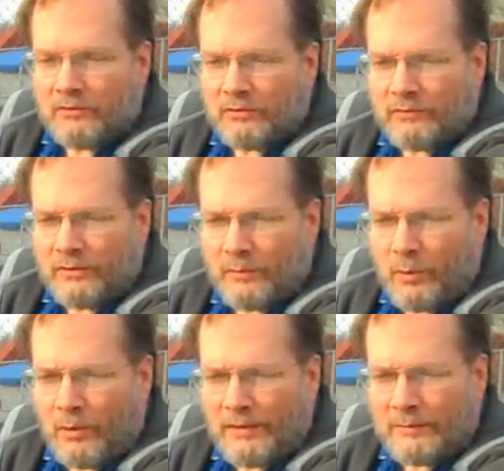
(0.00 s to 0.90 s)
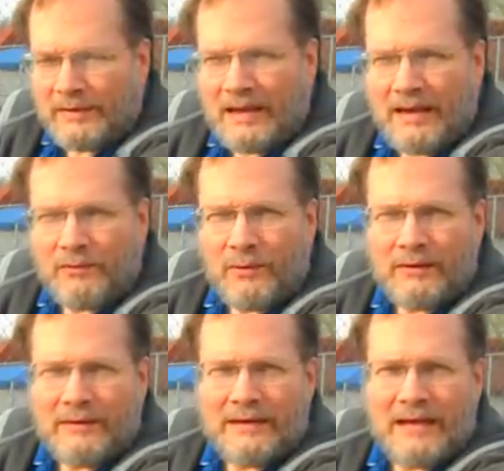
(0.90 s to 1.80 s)
So for the war that we have
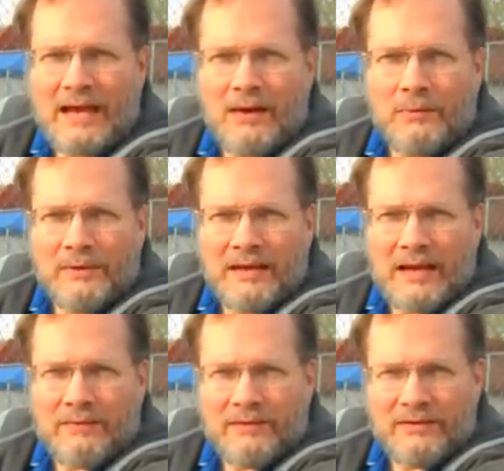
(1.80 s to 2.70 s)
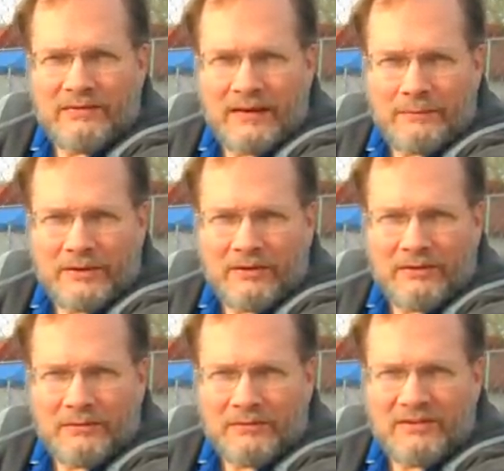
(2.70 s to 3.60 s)
going right now, we have an event. We
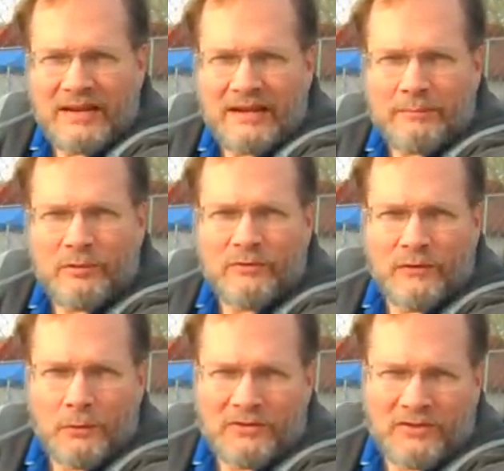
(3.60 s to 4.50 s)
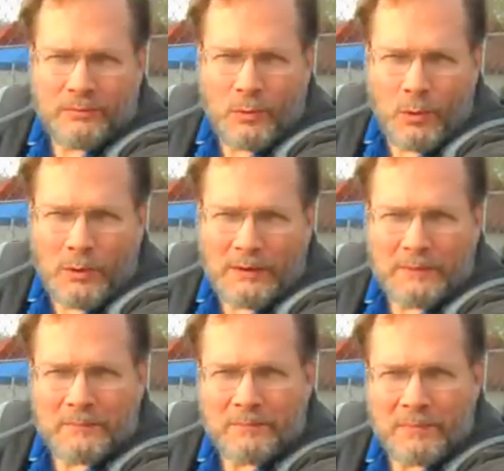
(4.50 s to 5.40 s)
say, provoke the war,
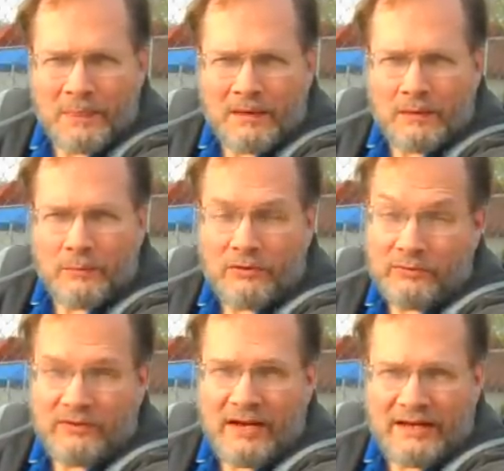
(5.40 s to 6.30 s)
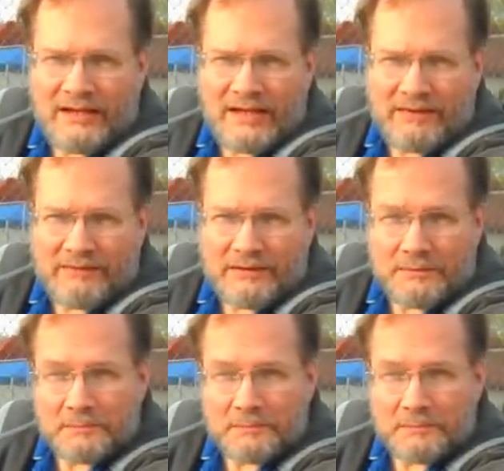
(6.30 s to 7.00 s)
which is 9/11.